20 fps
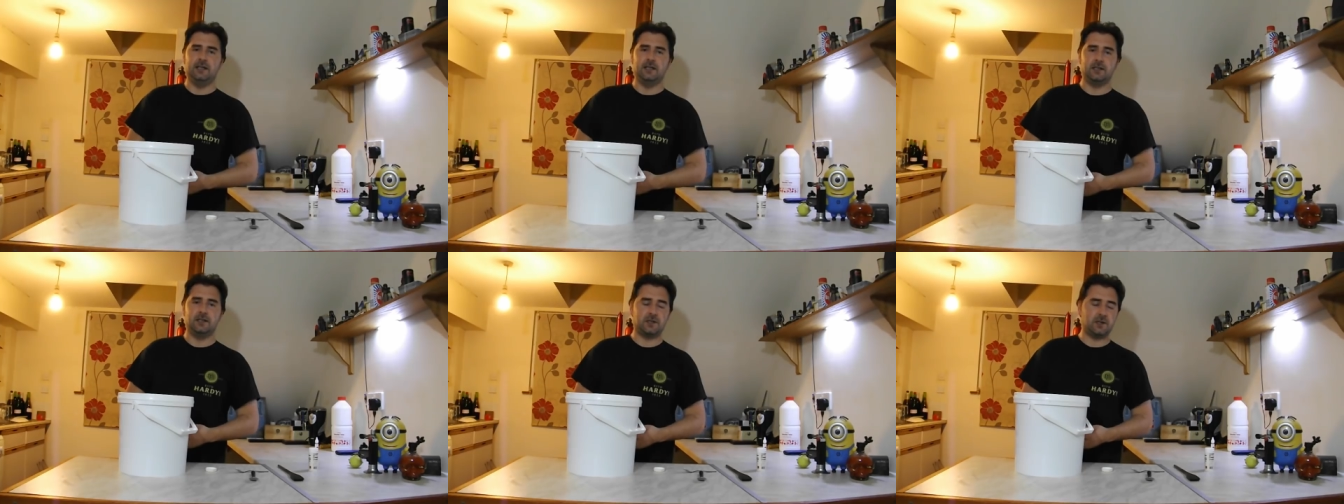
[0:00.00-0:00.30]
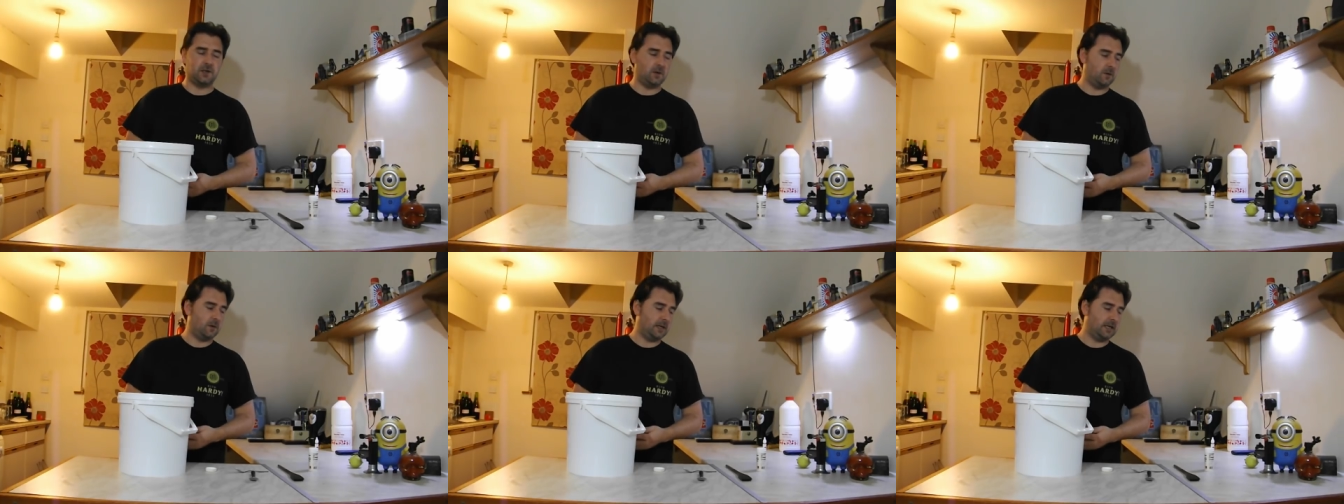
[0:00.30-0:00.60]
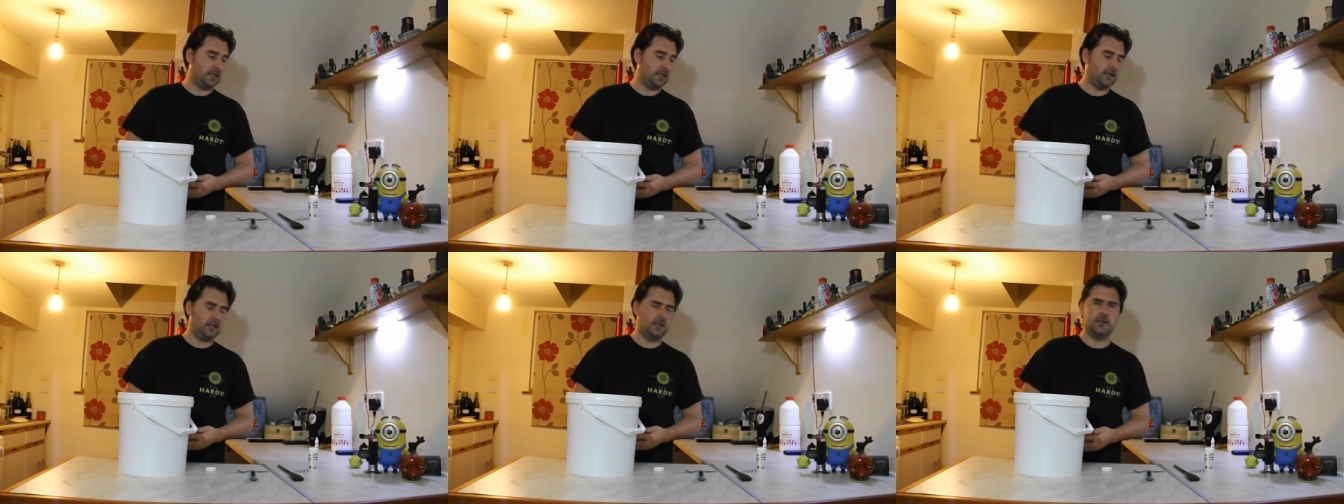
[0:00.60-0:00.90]
So
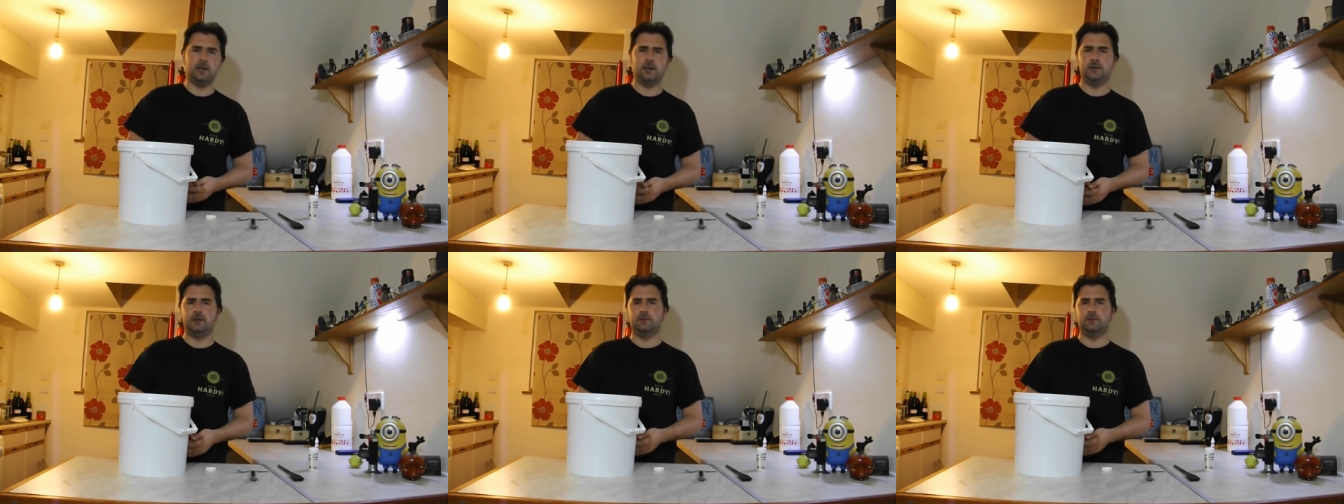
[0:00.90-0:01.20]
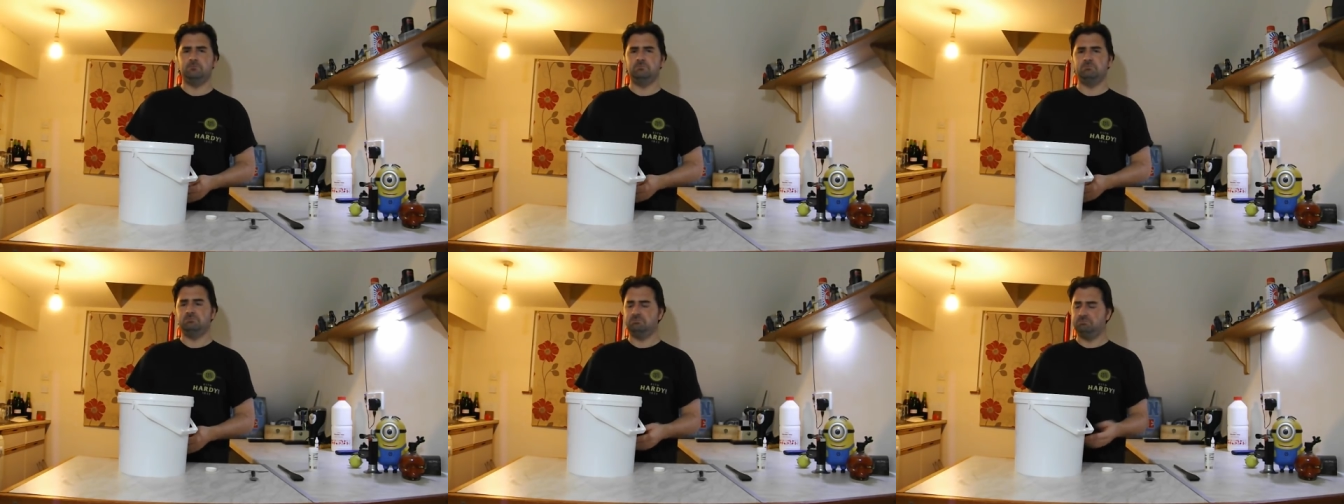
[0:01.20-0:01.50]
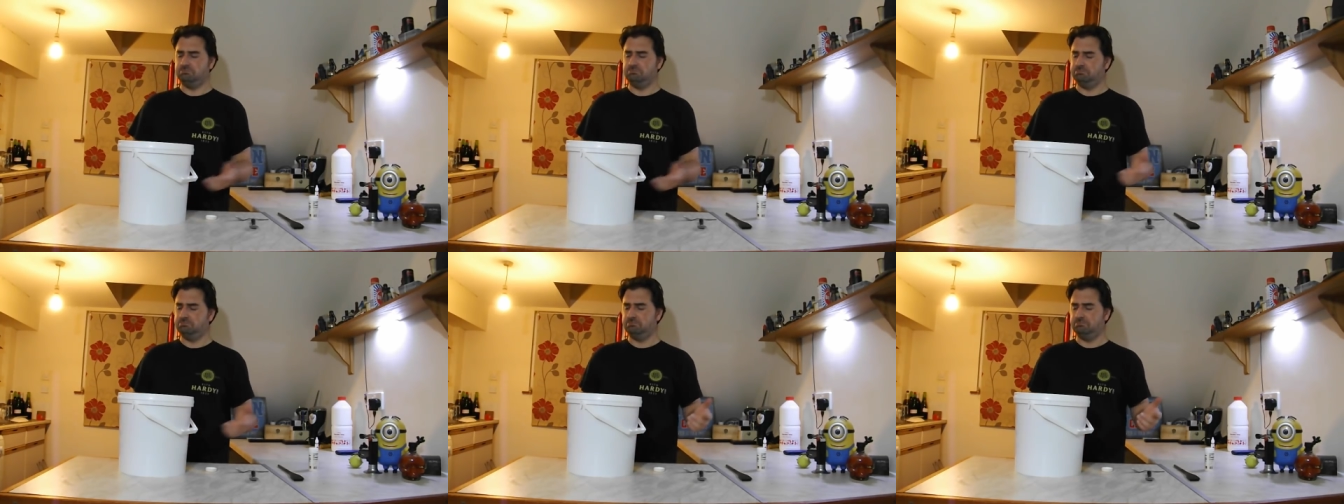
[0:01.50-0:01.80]
uh,
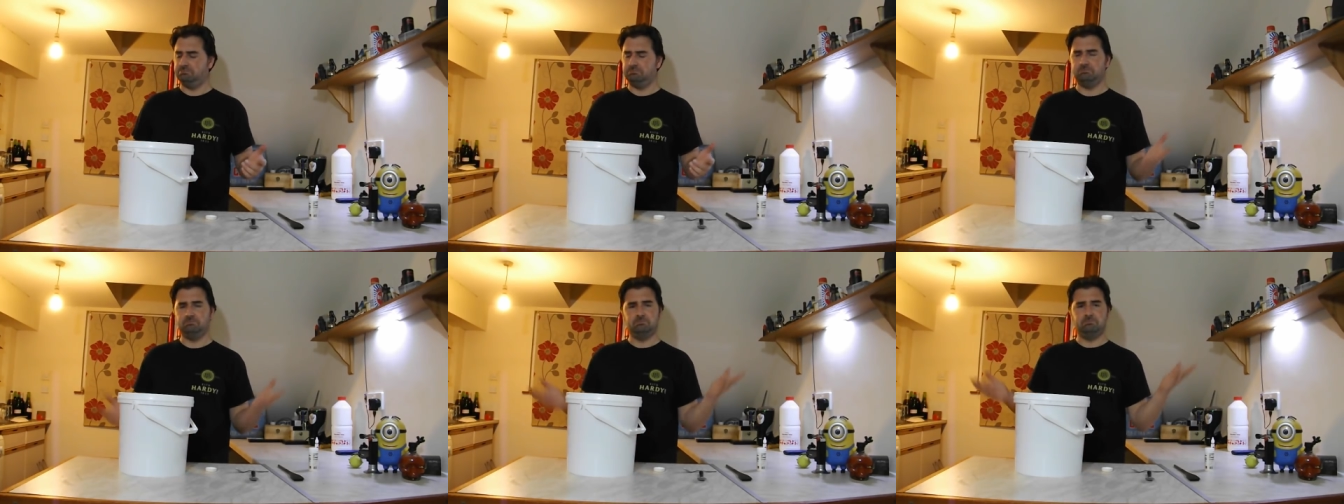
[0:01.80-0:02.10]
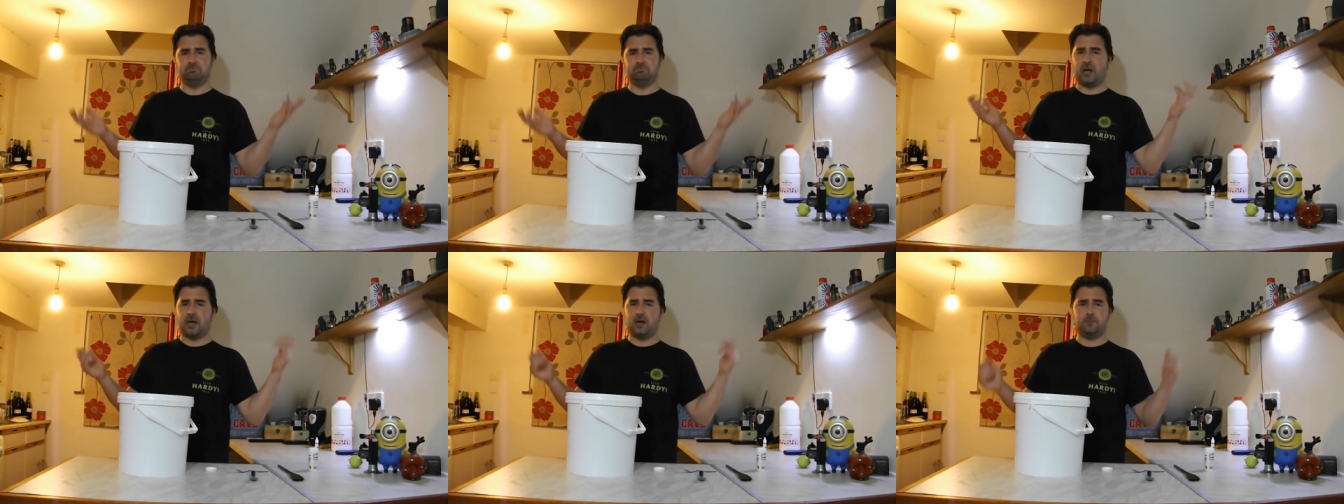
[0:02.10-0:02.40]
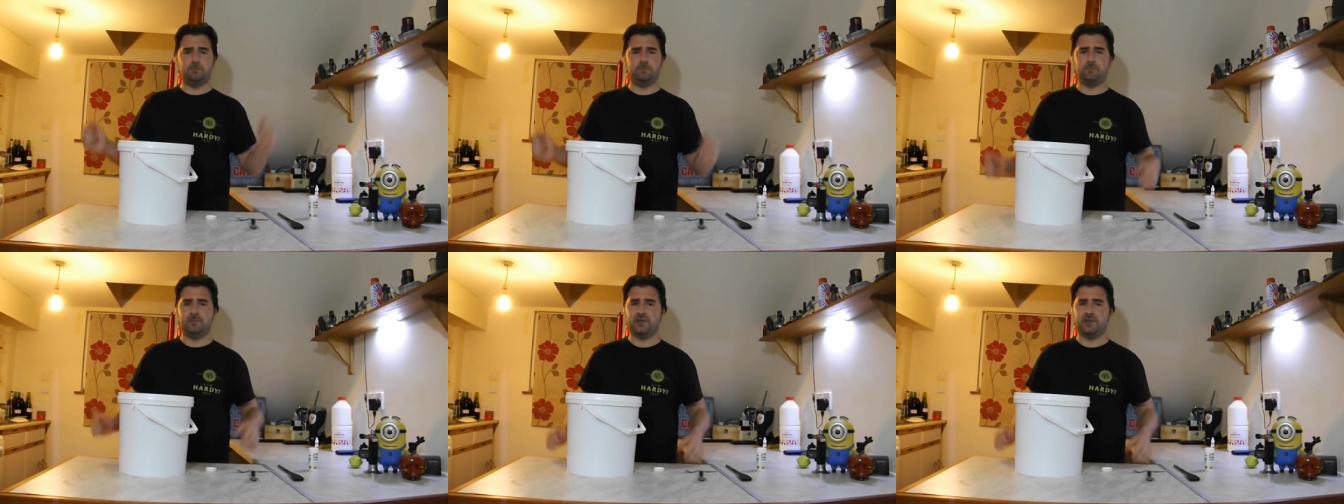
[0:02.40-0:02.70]

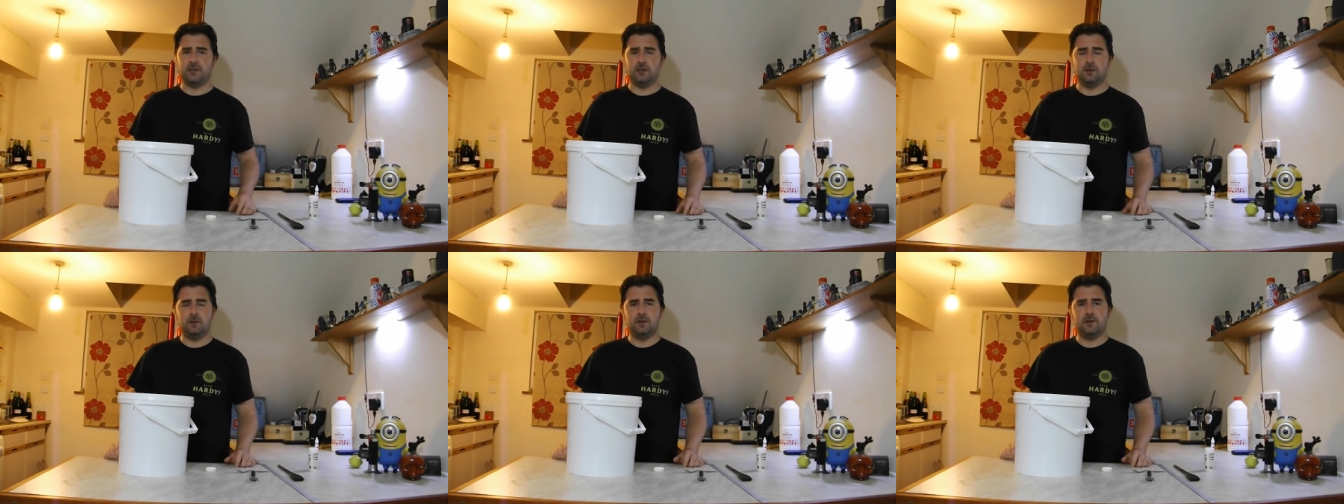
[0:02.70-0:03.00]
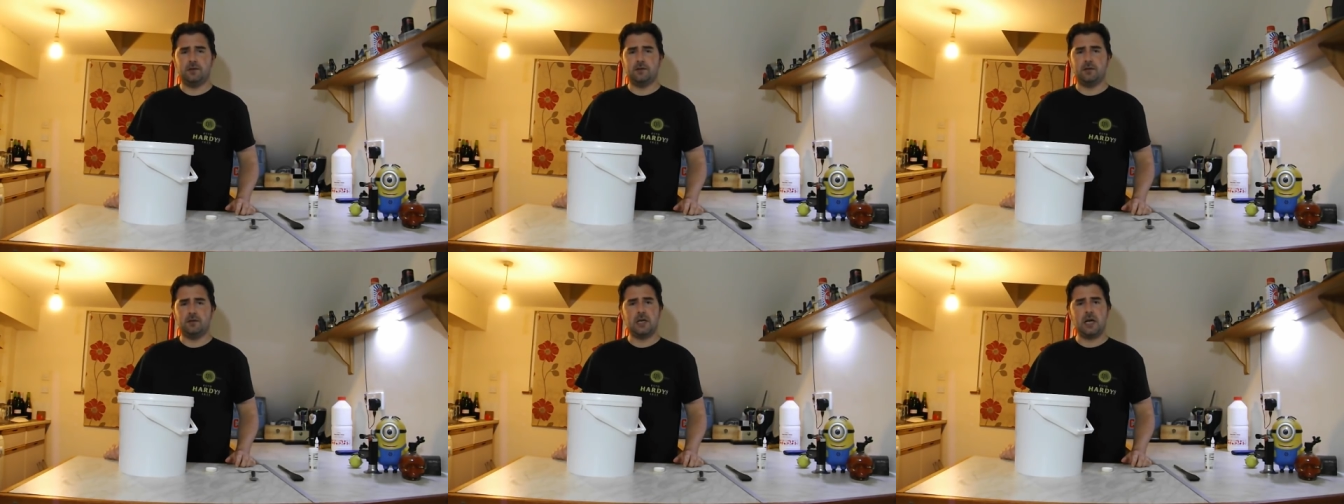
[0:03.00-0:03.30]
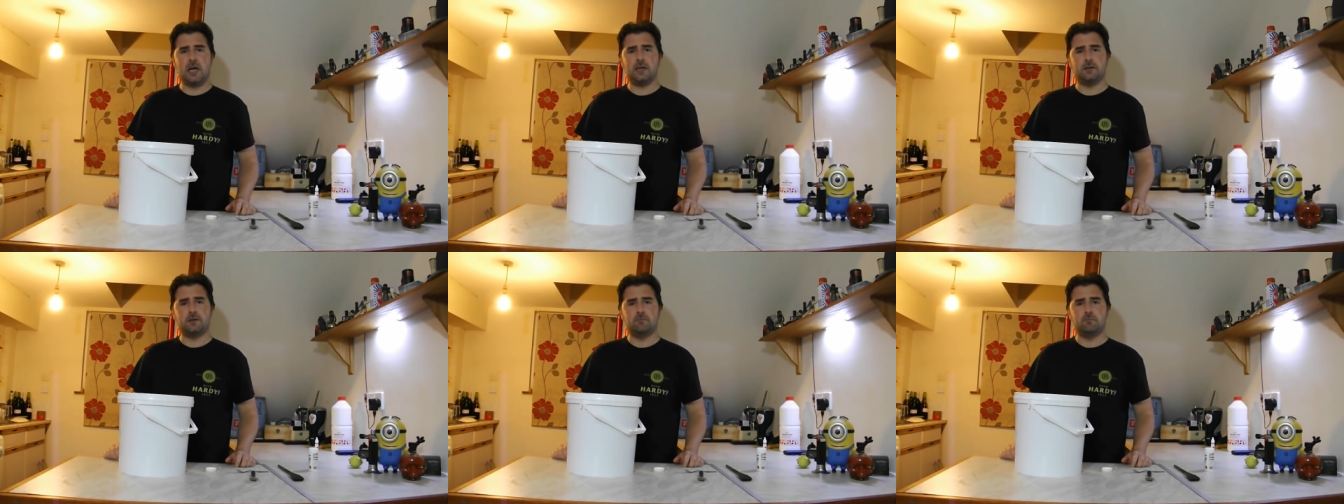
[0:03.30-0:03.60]
I'll see you in three
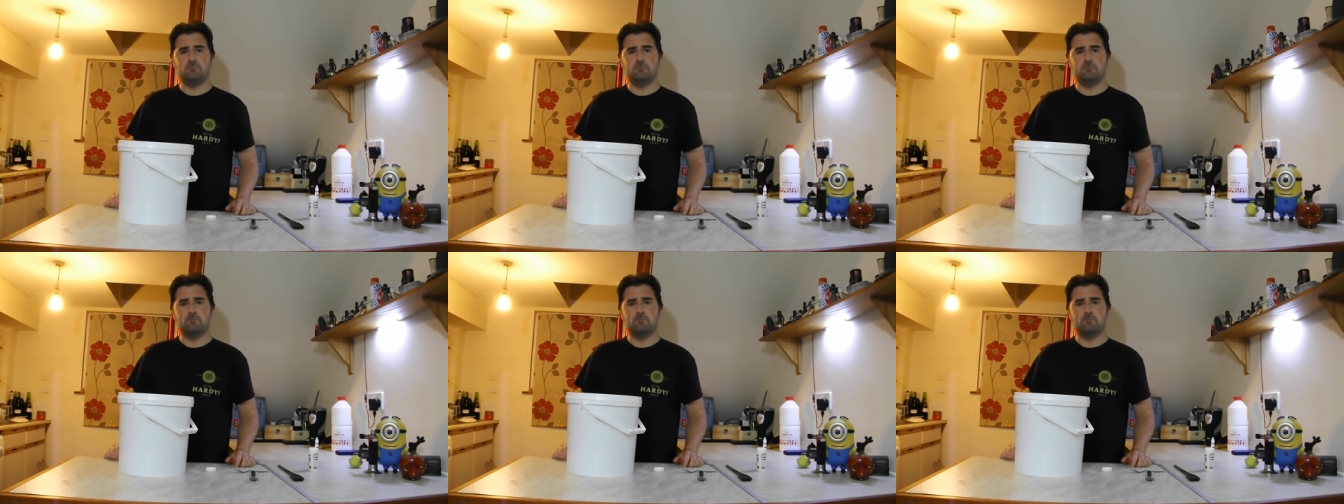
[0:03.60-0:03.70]
days.